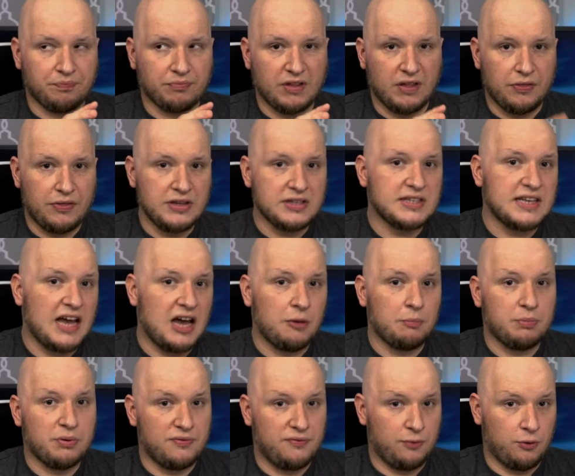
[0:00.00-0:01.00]
this
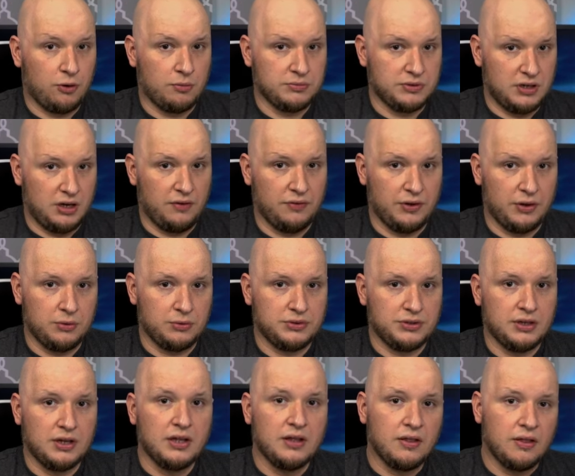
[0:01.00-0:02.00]
outperforms all those.
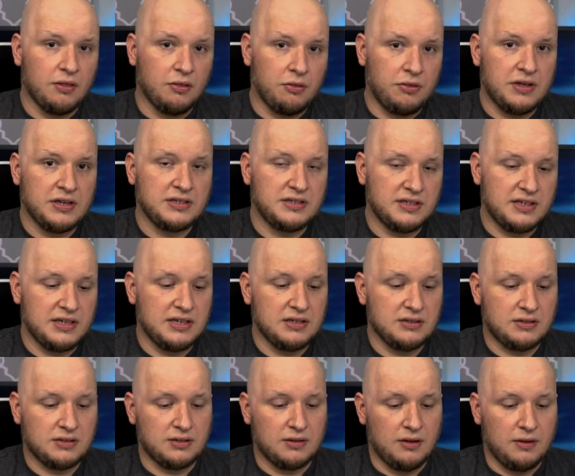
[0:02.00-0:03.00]
This
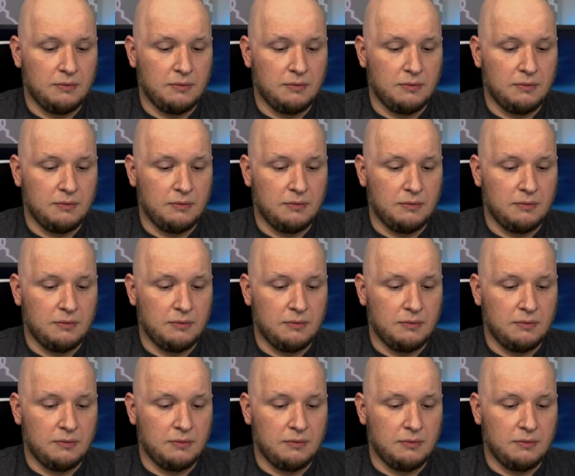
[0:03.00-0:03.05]
is,